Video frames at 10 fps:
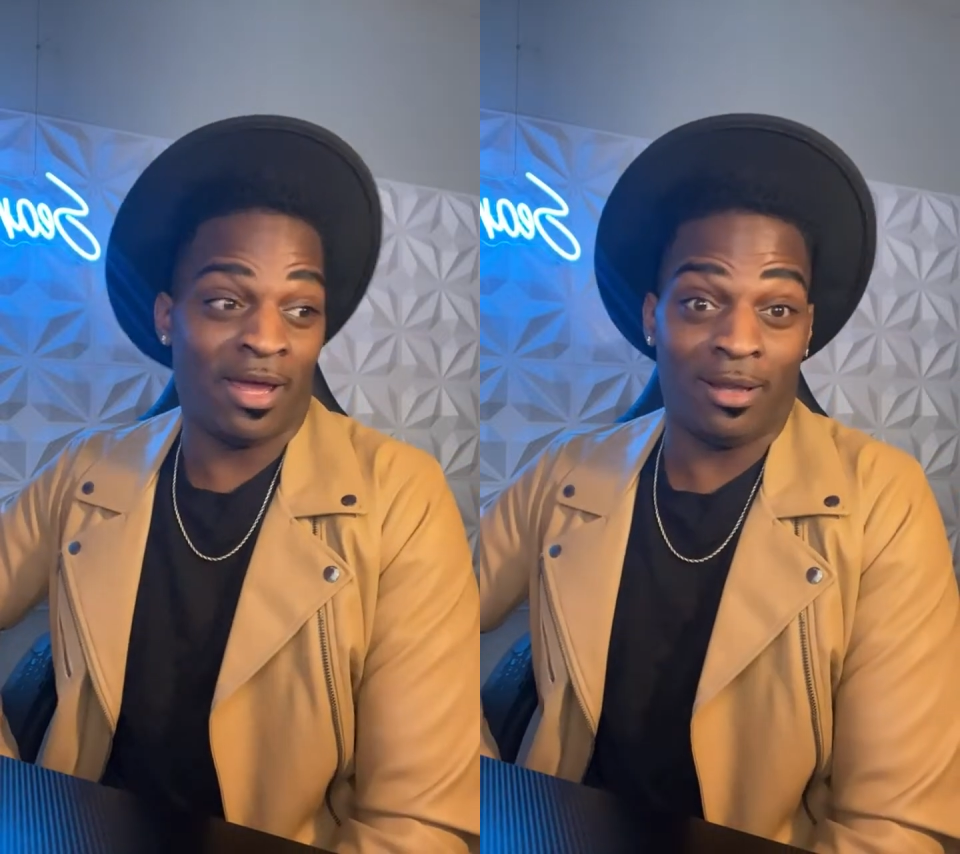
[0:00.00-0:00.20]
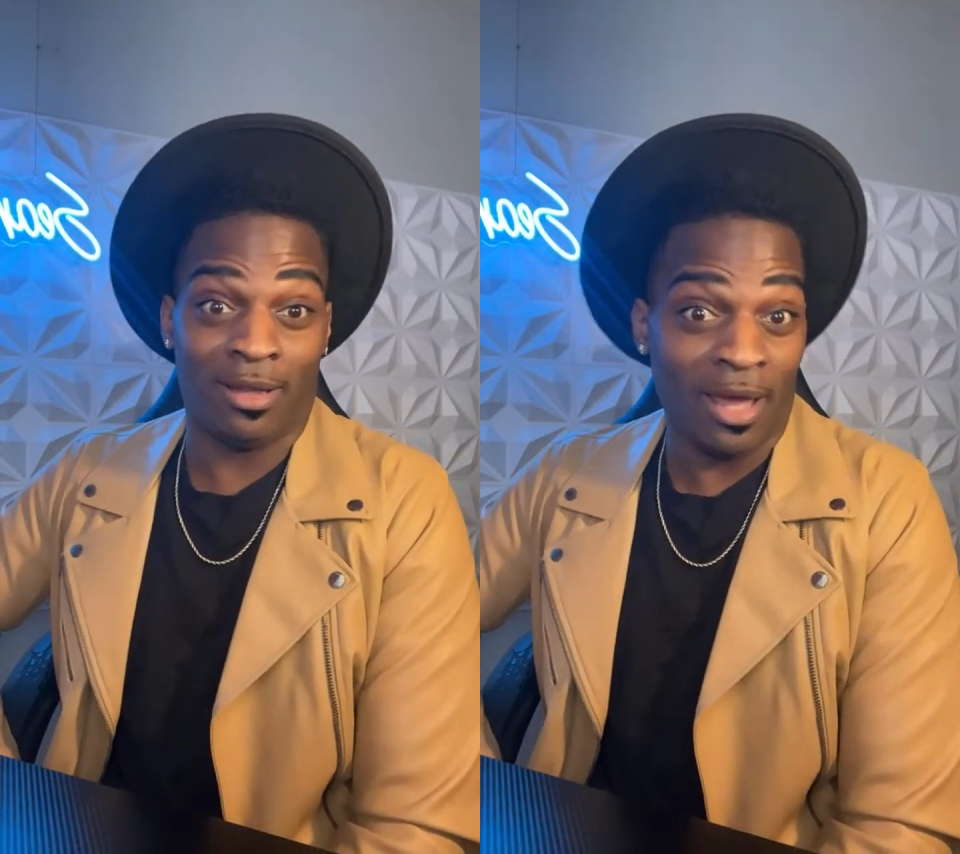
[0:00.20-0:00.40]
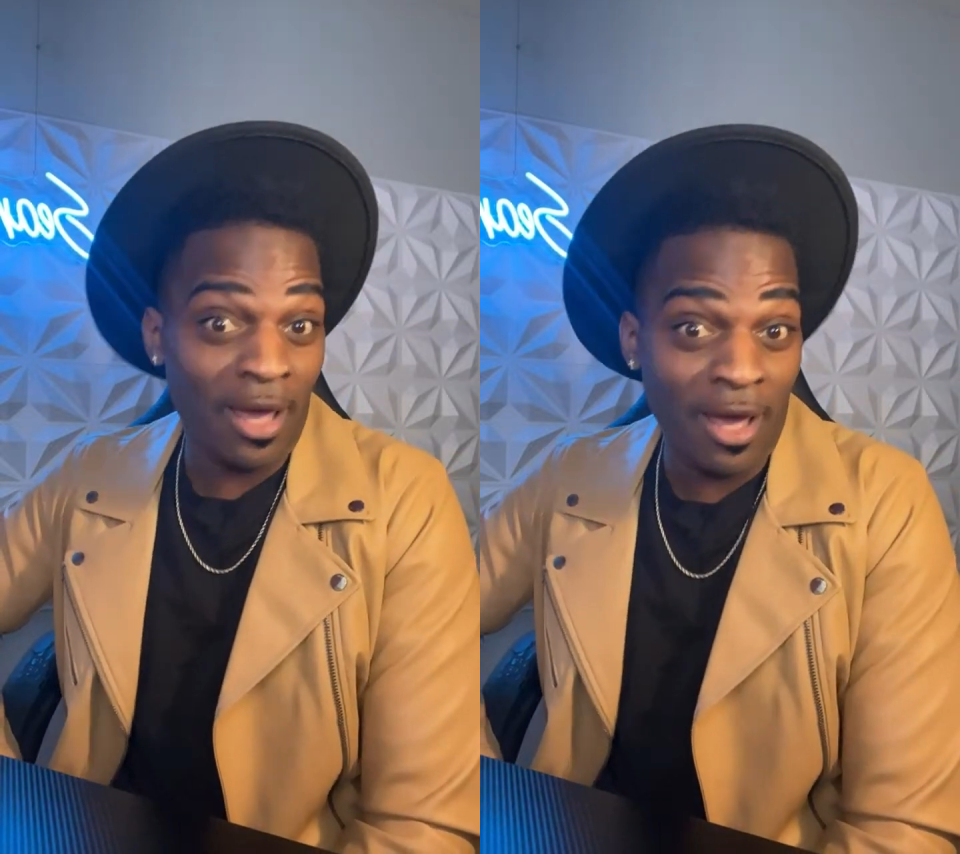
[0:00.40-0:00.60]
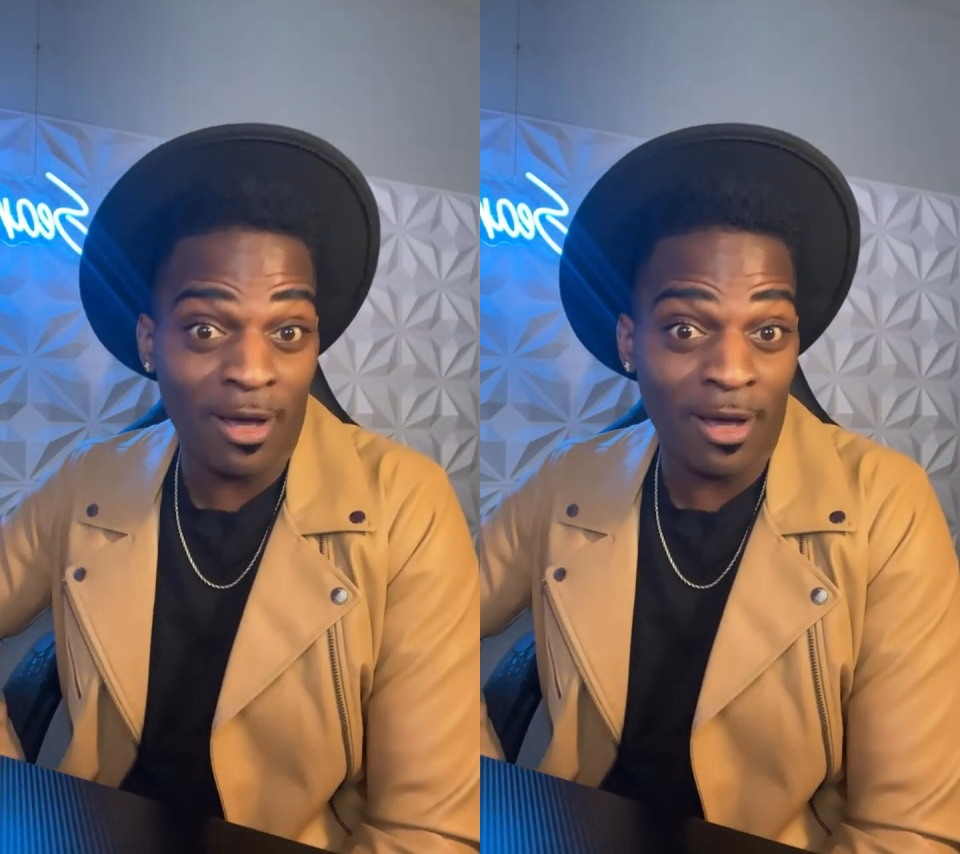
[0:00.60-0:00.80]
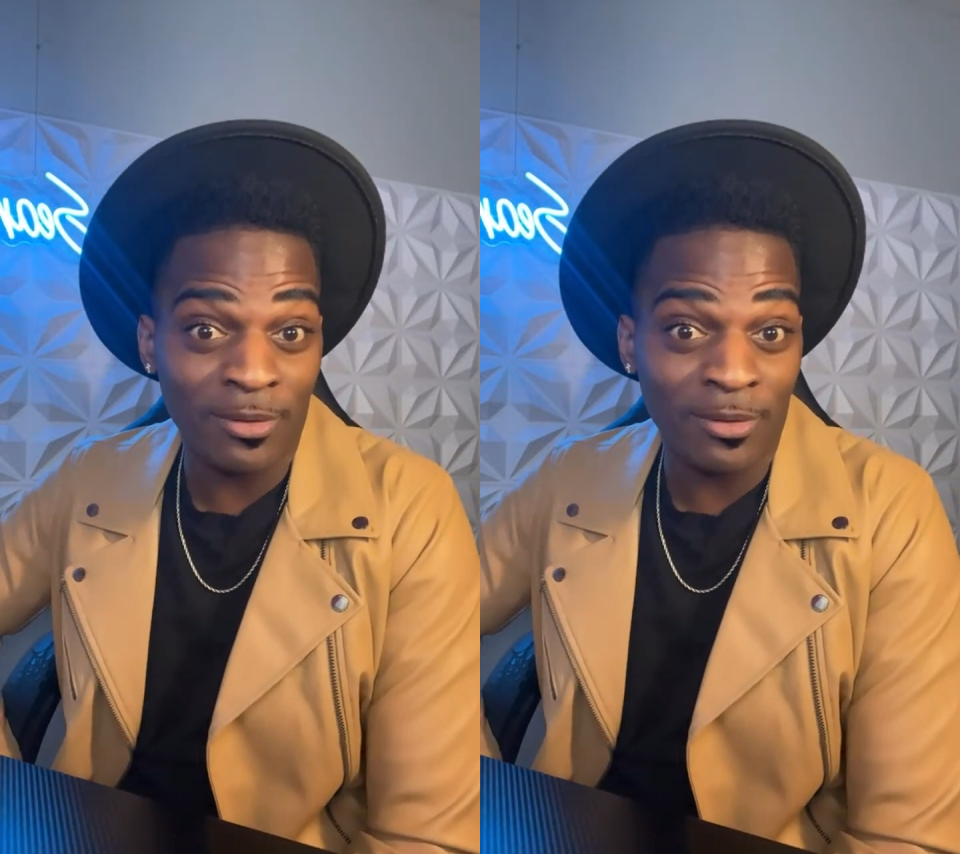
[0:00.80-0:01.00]

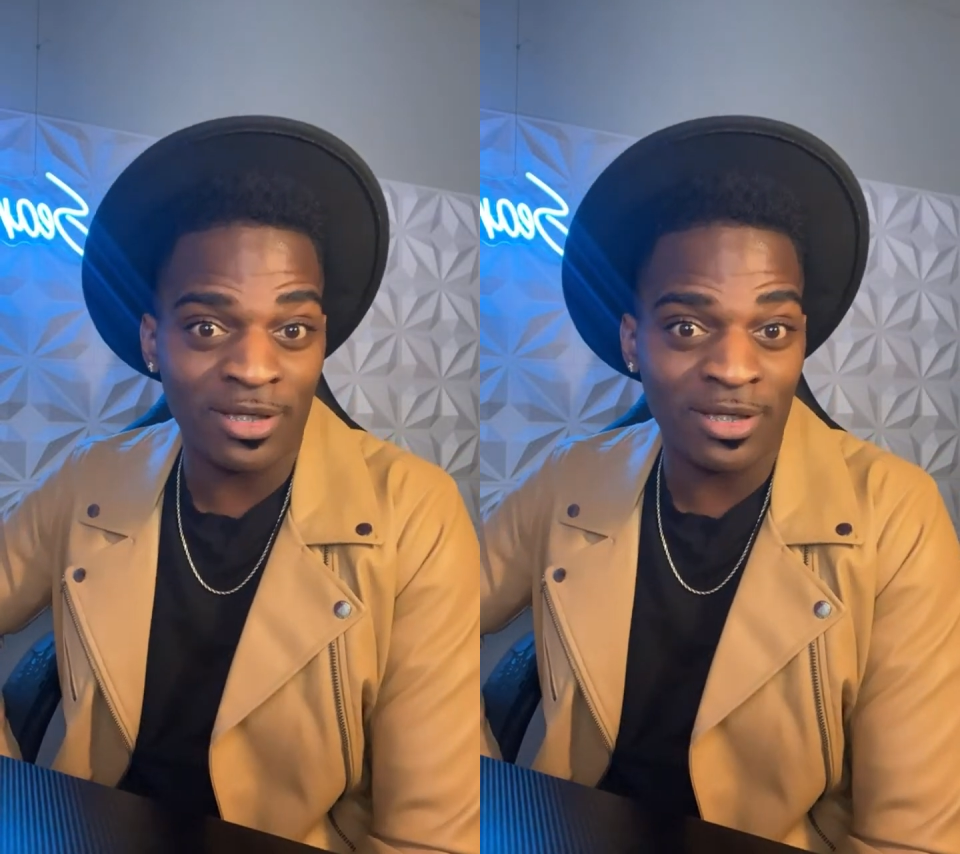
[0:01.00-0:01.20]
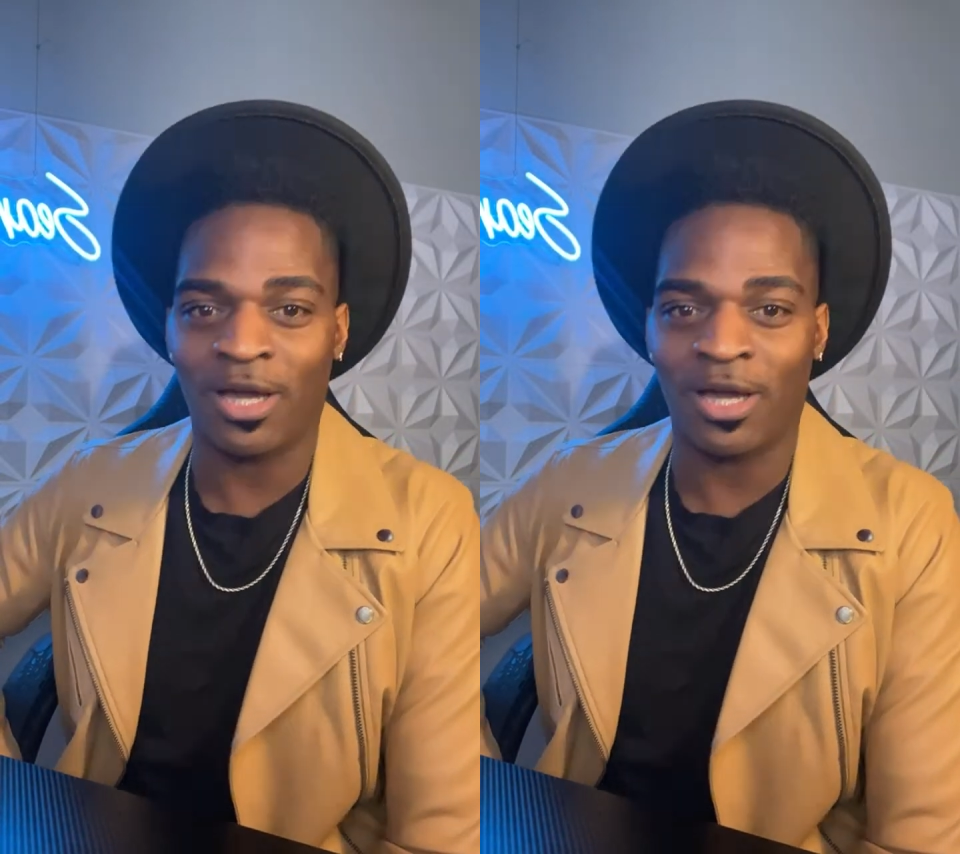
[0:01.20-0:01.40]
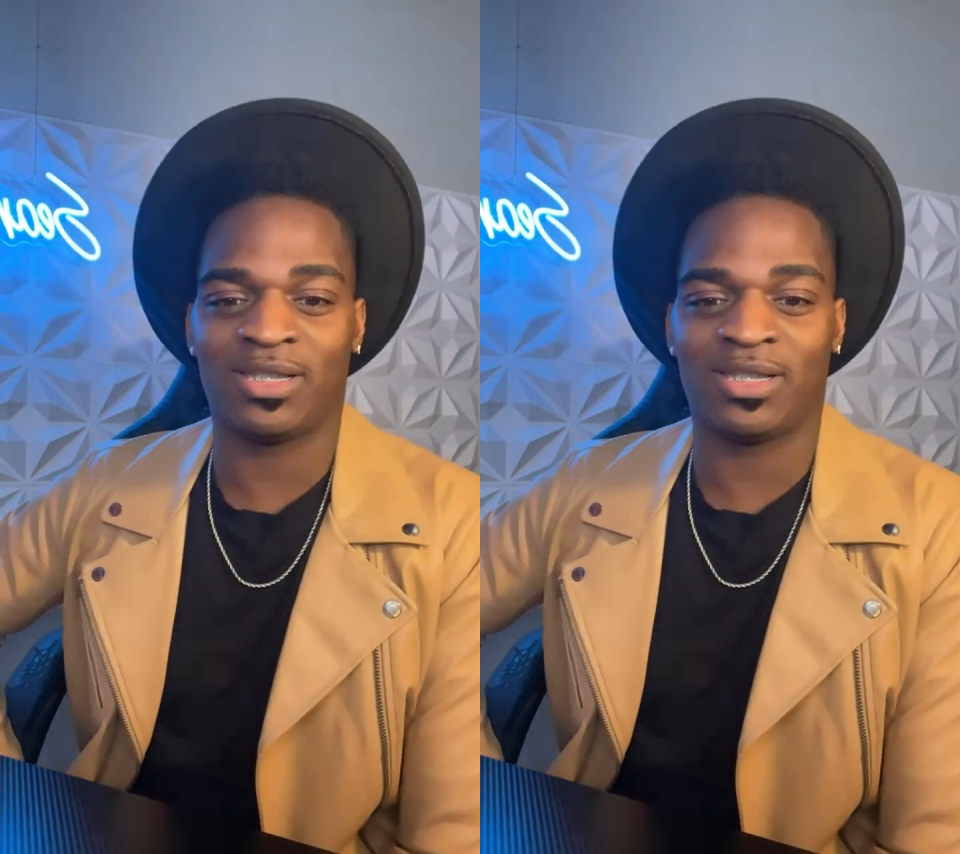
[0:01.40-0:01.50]
hello, you know,